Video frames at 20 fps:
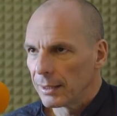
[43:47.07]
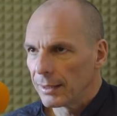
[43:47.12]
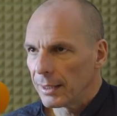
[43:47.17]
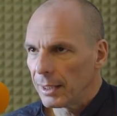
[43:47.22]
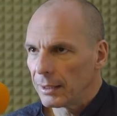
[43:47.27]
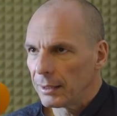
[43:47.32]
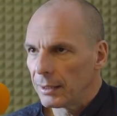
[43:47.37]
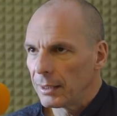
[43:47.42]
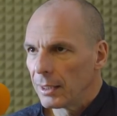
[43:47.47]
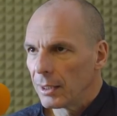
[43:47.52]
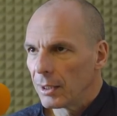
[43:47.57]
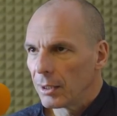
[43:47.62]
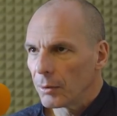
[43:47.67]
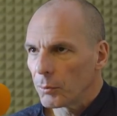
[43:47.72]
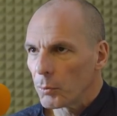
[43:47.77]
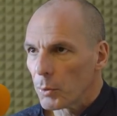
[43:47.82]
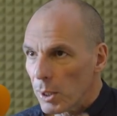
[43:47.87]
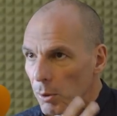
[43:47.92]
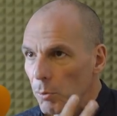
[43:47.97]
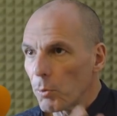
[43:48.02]
Then
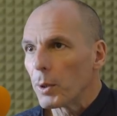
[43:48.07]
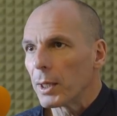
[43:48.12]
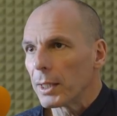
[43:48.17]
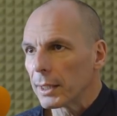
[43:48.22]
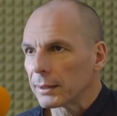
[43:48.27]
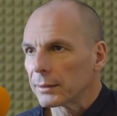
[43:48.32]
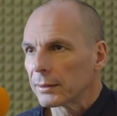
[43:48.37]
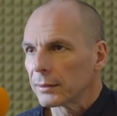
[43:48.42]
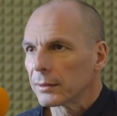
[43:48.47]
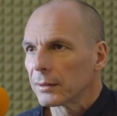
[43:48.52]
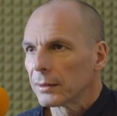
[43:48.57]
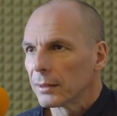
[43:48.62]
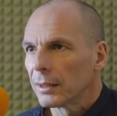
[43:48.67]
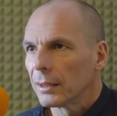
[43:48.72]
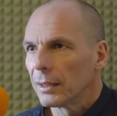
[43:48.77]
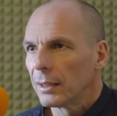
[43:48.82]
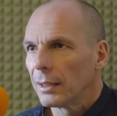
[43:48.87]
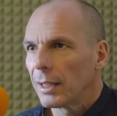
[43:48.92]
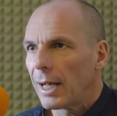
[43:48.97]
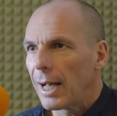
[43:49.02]
we worked
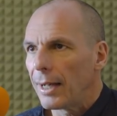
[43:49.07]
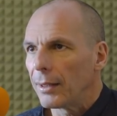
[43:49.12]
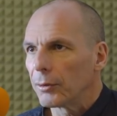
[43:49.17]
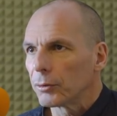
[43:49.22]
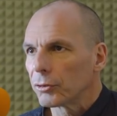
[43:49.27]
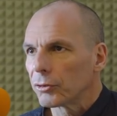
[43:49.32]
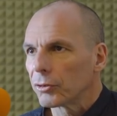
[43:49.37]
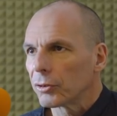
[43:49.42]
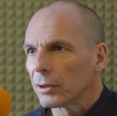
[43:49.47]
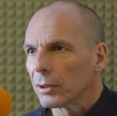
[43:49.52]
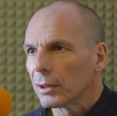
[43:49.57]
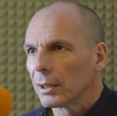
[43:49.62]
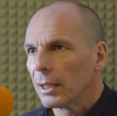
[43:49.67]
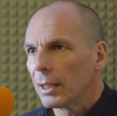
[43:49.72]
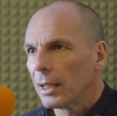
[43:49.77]
out